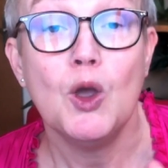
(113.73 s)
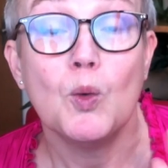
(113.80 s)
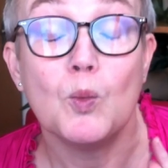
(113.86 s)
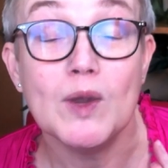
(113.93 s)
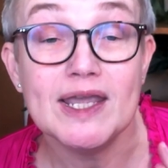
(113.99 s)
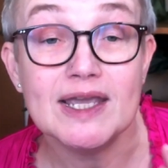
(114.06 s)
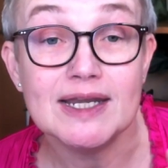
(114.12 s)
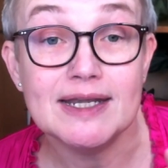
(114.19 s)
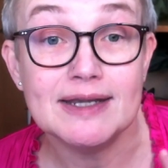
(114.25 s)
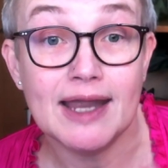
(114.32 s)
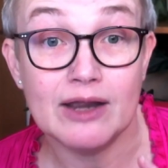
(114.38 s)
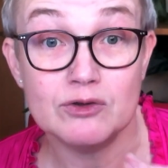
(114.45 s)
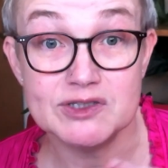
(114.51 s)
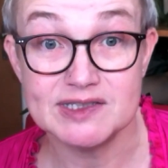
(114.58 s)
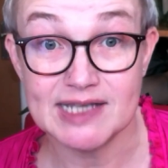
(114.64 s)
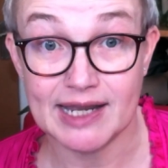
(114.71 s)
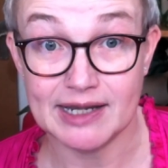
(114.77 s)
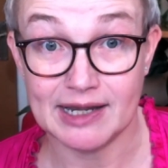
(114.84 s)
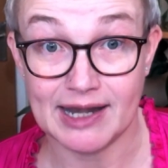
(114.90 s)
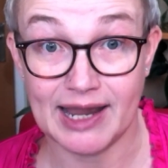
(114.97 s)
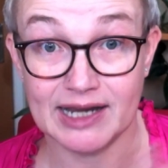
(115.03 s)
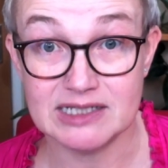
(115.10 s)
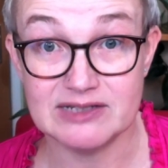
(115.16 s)
We can now set an
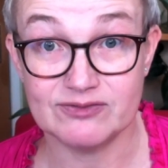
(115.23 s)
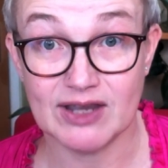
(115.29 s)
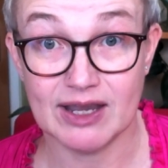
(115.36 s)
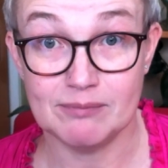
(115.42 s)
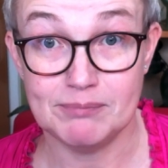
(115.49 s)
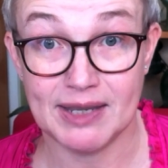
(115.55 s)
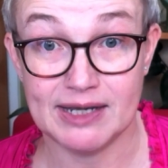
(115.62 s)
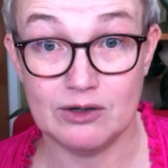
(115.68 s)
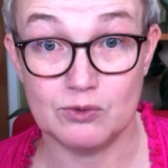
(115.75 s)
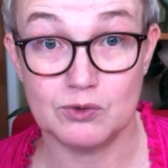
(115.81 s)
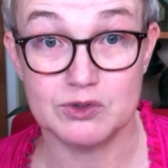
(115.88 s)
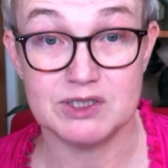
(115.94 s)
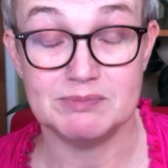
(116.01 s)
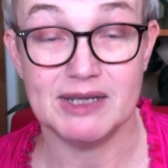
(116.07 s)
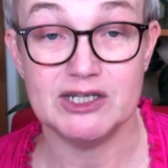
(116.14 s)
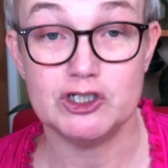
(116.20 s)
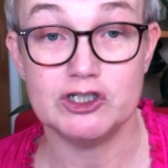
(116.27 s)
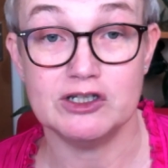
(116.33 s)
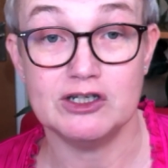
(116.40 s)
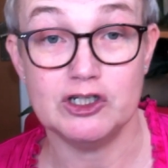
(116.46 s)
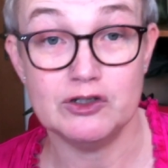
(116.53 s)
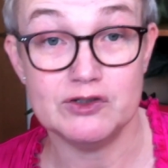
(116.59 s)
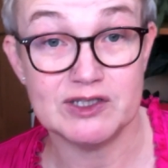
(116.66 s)
ActiveCampaign automation
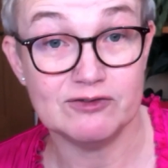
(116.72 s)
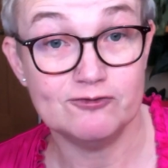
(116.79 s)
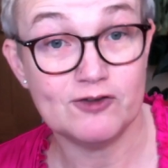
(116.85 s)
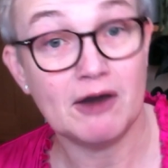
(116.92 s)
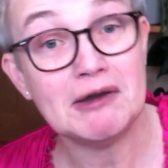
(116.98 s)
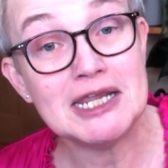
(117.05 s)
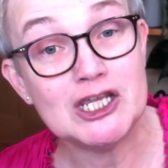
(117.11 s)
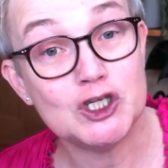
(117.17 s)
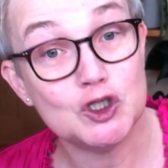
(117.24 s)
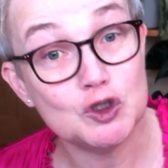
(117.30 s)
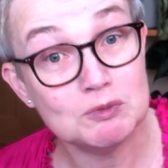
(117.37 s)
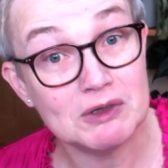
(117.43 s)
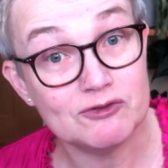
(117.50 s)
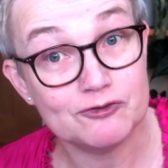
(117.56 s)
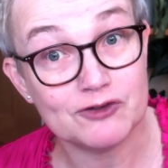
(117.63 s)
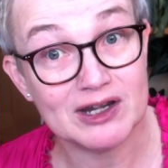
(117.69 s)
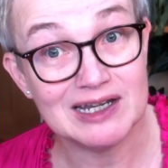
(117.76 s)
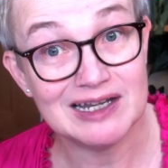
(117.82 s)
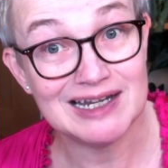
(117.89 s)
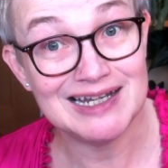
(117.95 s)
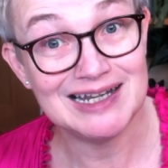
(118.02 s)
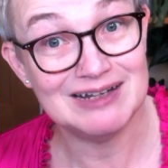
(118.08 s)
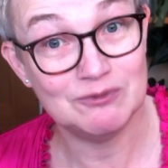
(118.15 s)
using very
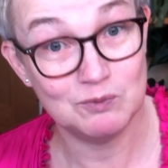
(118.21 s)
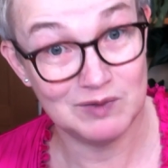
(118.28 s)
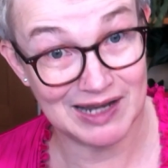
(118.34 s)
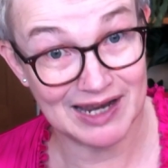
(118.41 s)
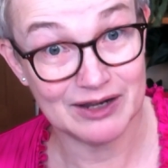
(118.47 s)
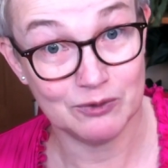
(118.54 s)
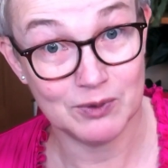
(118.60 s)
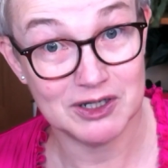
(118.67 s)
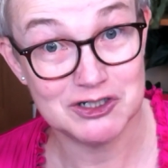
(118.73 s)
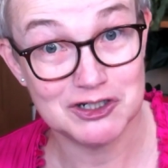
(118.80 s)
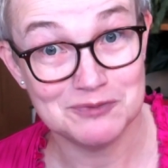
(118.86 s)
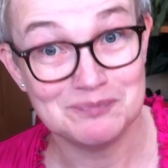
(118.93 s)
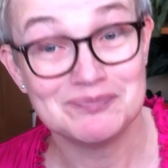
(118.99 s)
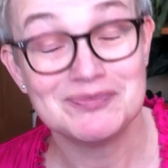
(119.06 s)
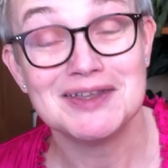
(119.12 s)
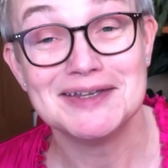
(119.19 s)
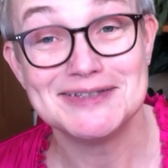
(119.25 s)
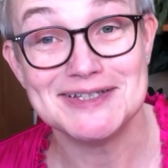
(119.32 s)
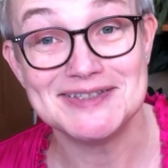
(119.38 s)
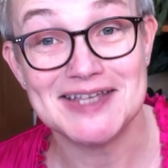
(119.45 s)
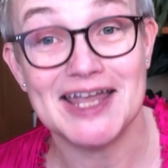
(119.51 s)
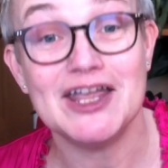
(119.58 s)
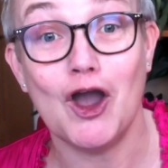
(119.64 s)
human-friendly language to
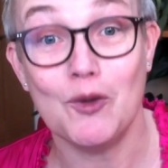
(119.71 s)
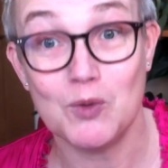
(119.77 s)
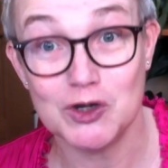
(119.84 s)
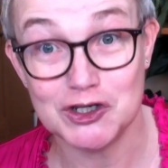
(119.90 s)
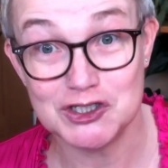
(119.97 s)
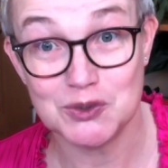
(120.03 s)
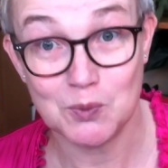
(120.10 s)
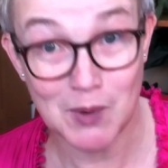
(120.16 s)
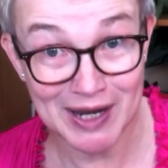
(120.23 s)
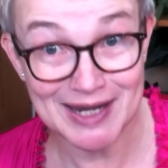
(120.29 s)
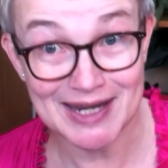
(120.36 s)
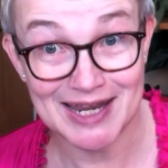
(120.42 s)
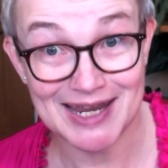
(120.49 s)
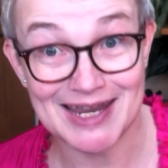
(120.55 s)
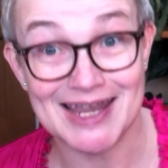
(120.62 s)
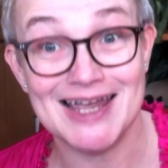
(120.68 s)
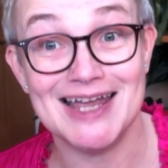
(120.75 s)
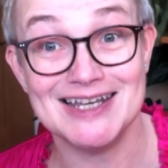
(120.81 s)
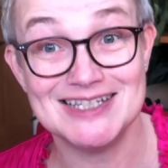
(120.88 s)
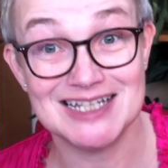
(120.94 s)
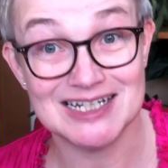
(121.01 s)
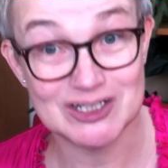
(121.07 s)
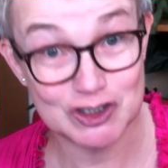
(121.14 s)
say, I want you to wait here
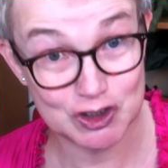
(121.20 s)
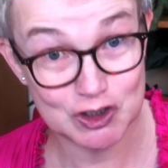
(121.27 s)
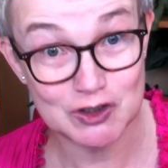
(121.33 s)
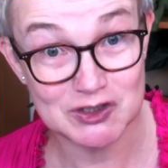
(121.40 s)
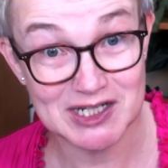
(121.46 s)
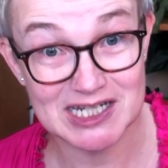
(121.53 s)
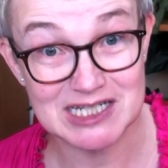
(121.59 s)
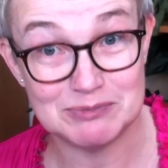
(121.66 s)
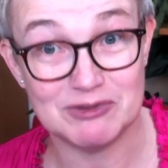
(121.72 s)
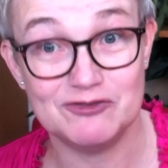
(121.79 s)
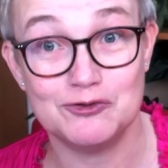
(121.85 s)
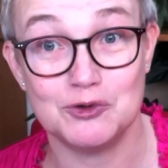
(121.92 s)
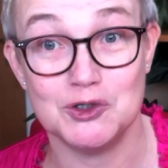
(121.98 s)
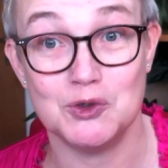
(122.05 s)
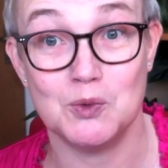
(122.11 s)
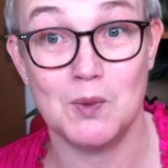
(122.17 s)
until it's 2 days before your